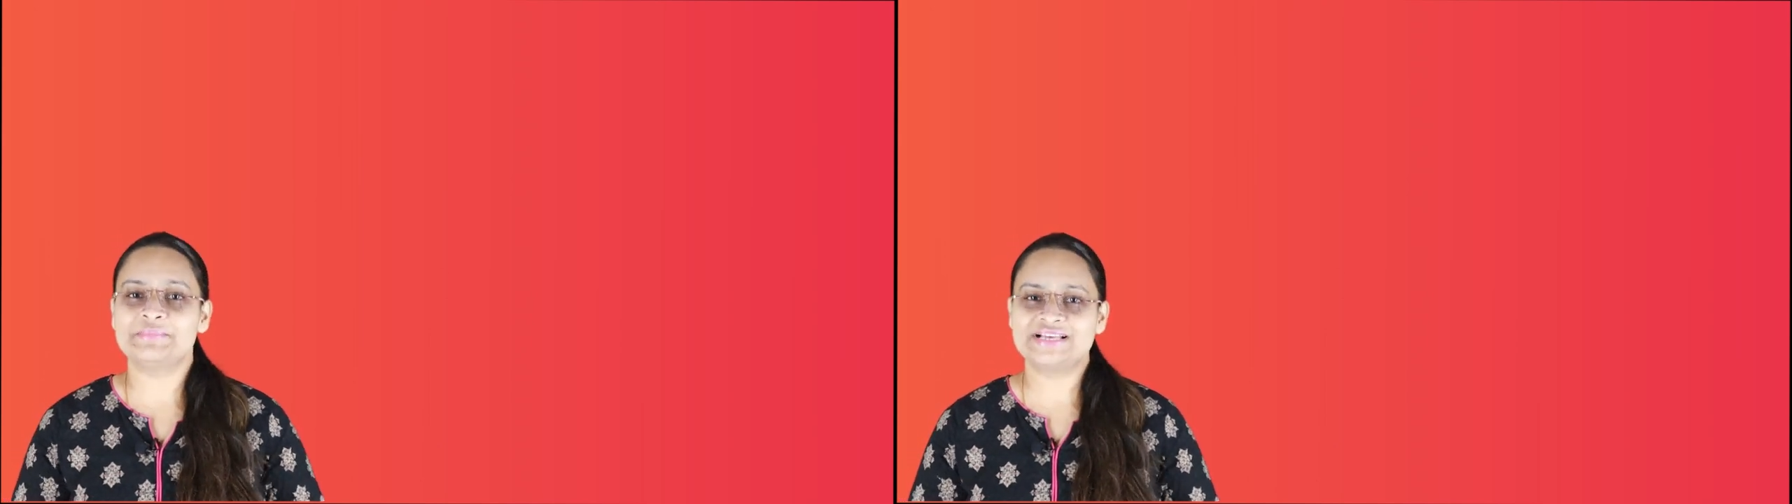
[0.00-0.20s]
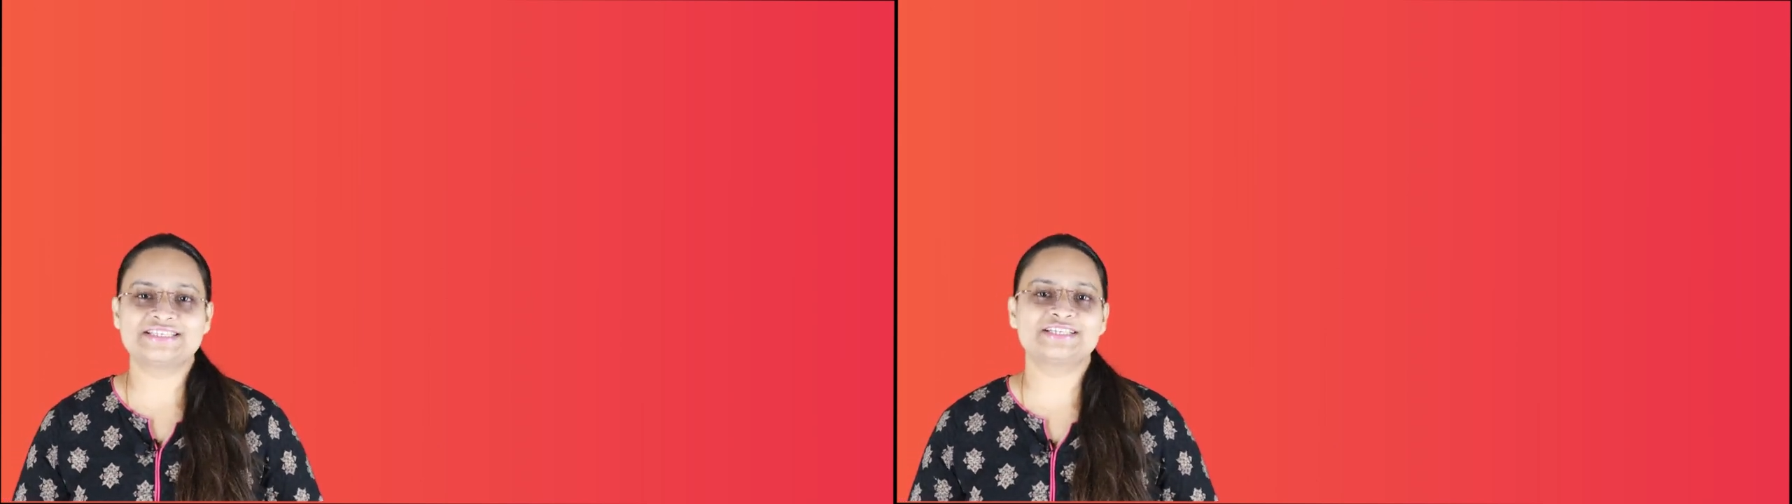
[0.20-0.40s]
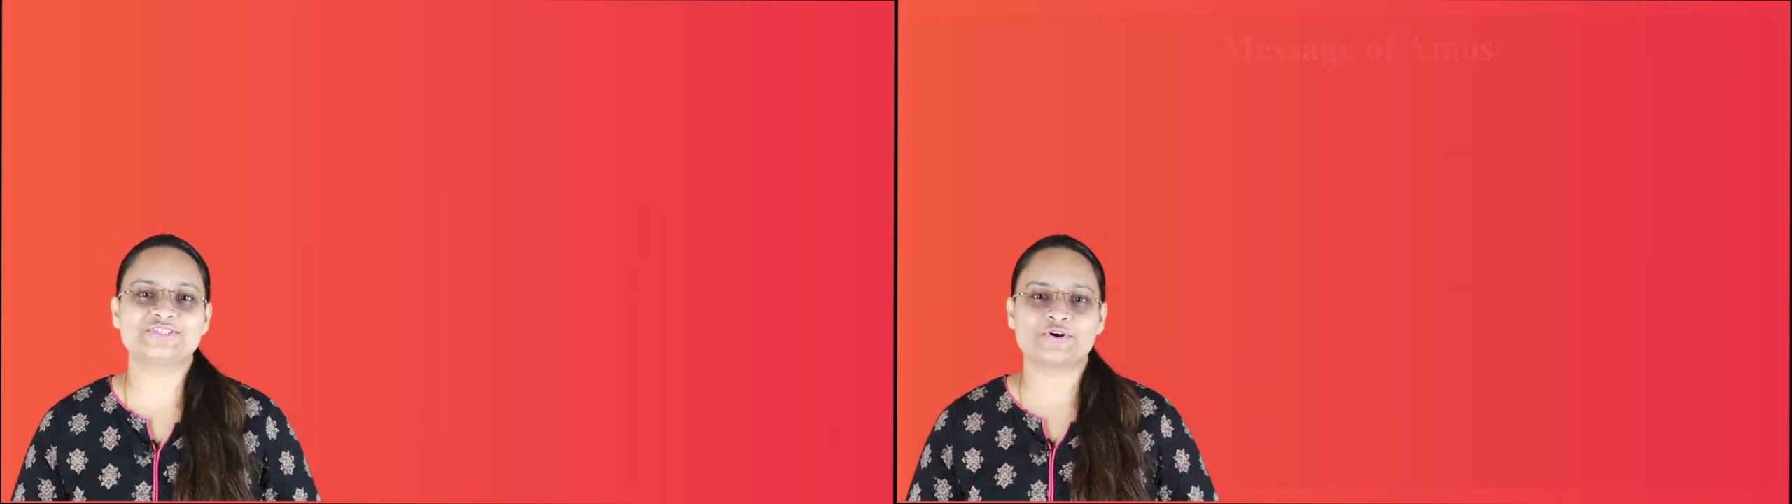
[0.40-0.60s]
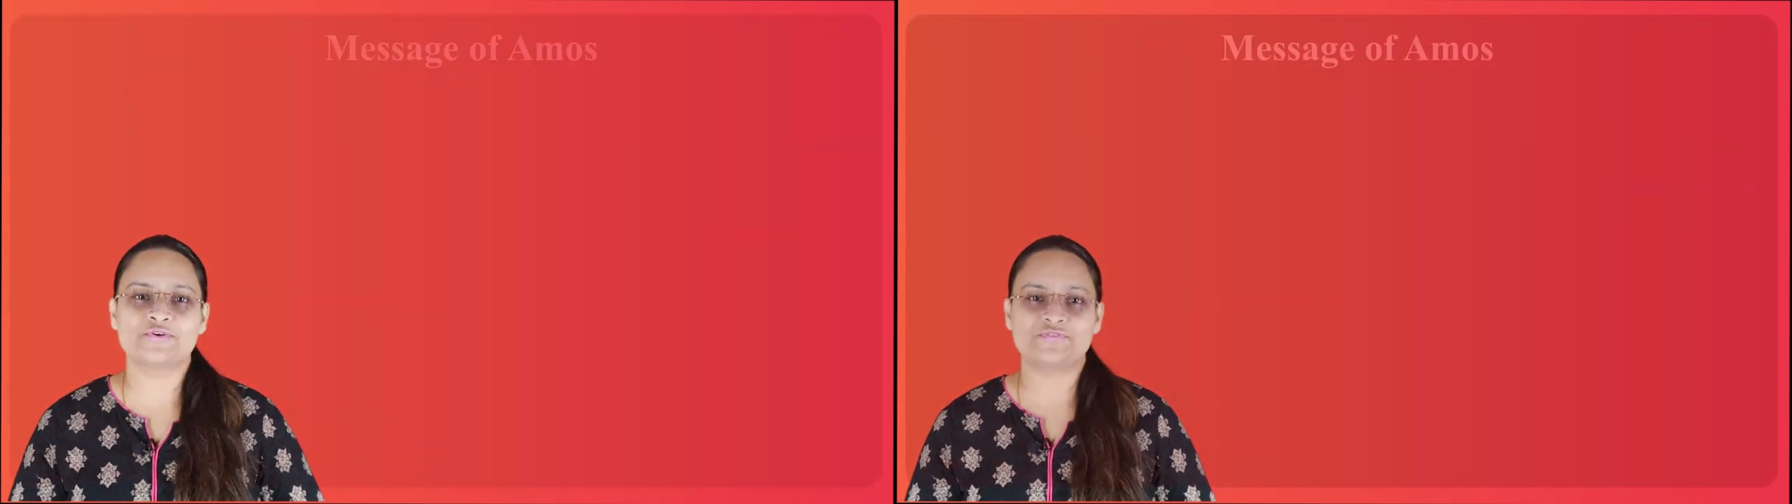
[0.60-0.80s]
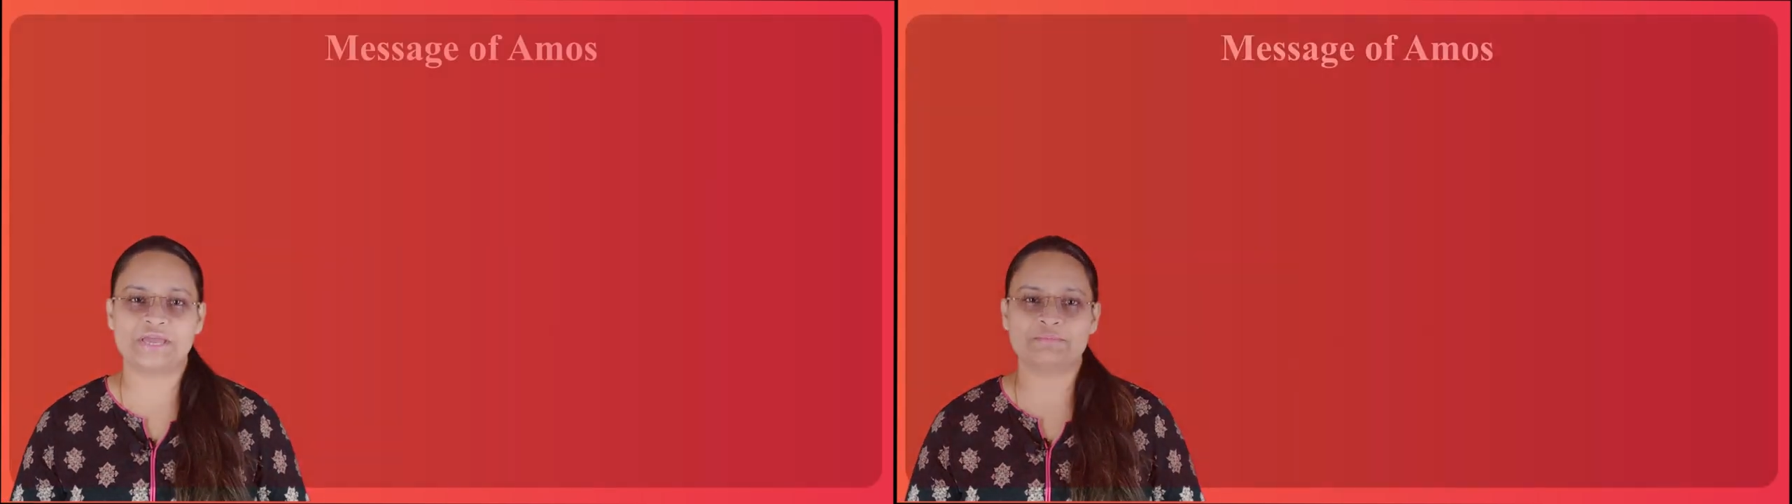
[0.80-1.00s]
message
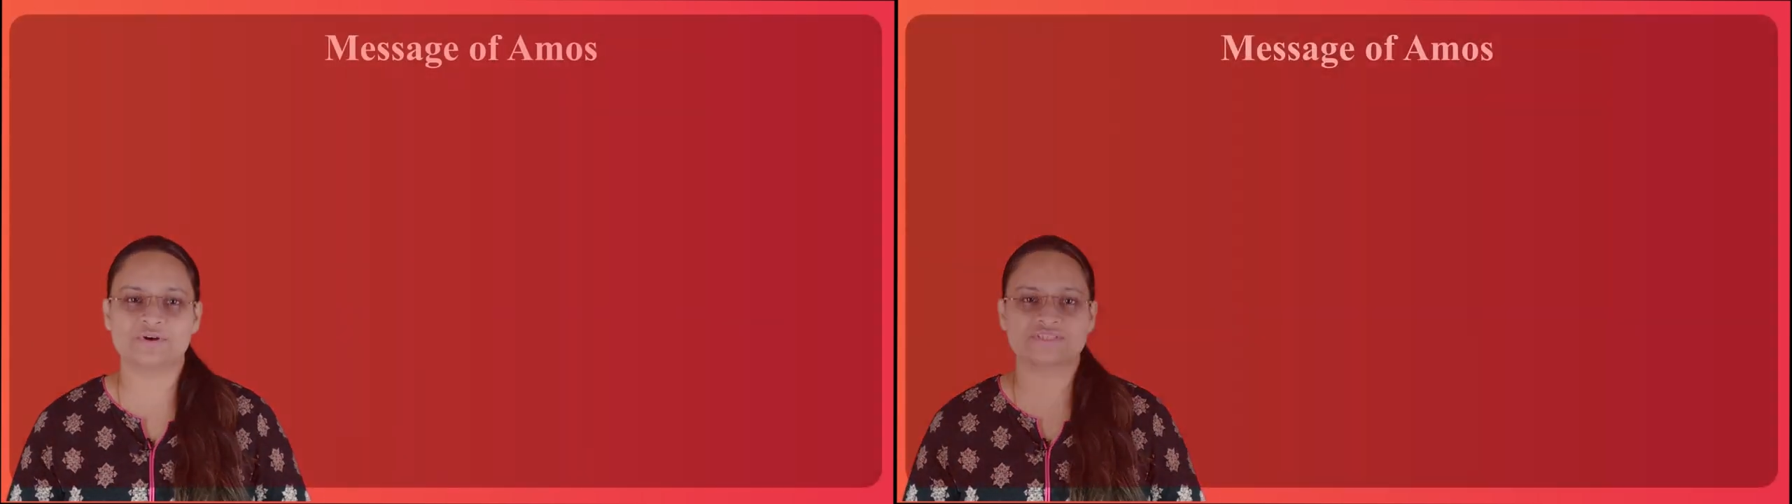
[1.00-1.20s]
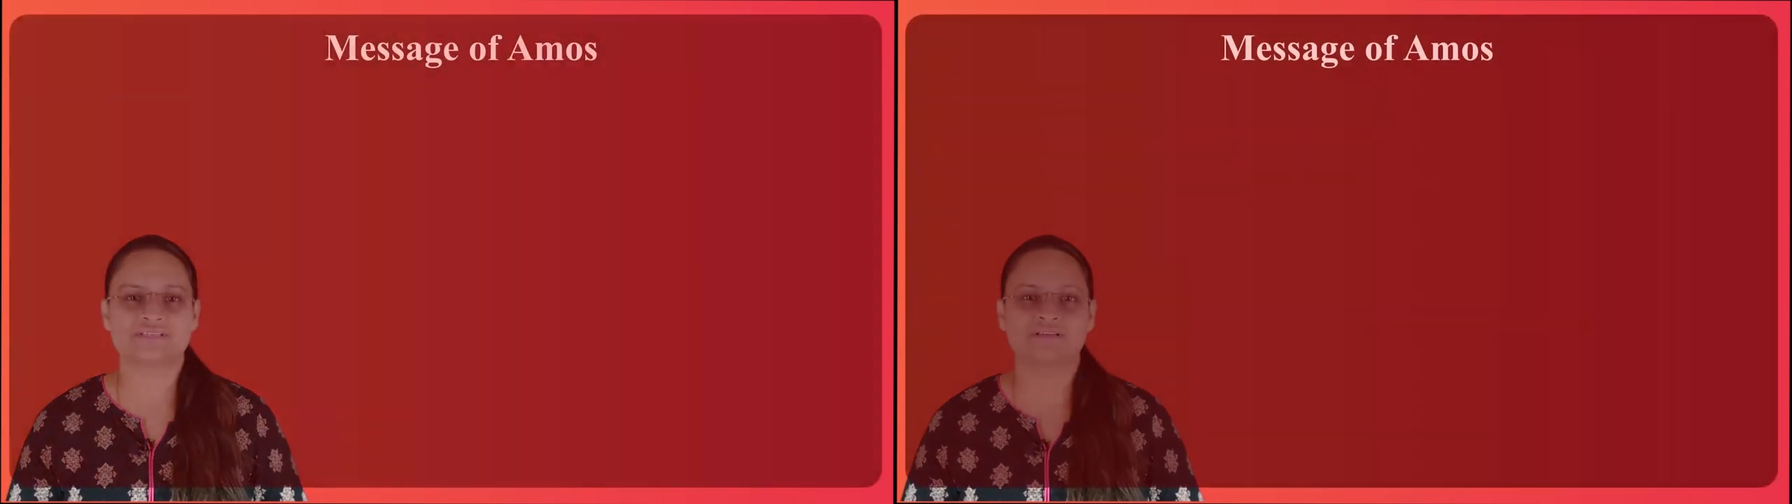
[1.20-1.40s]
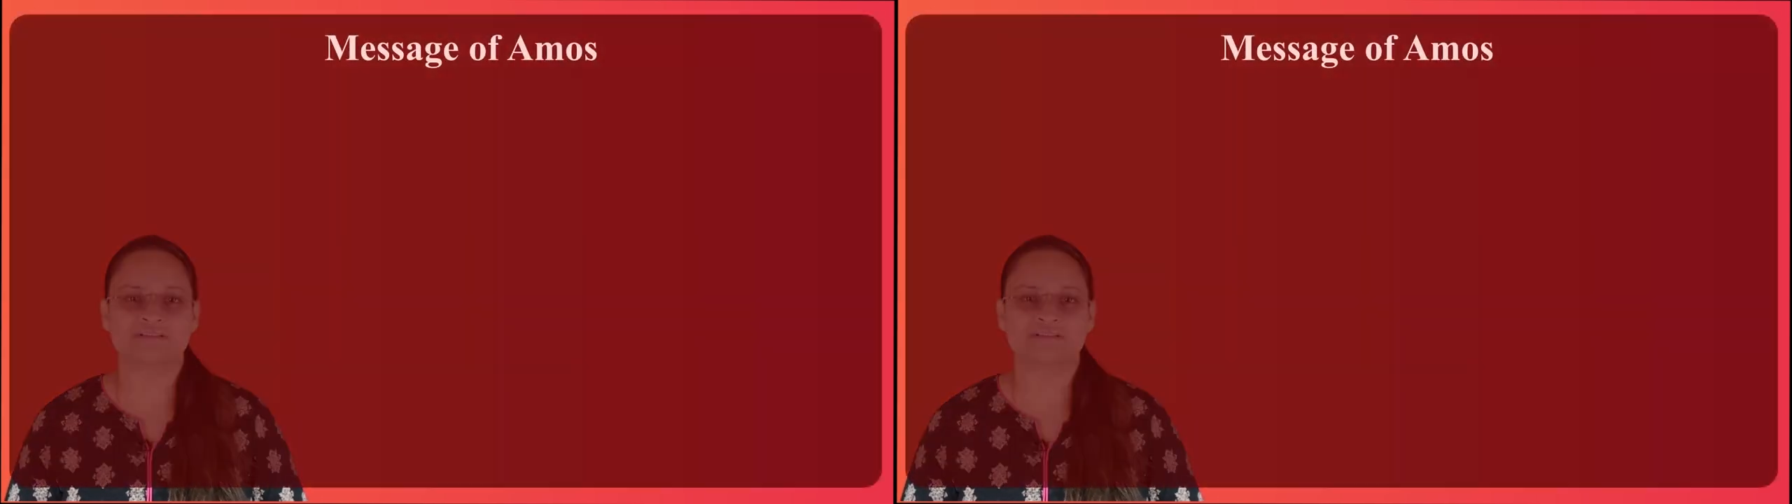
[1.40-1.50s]
of Amos.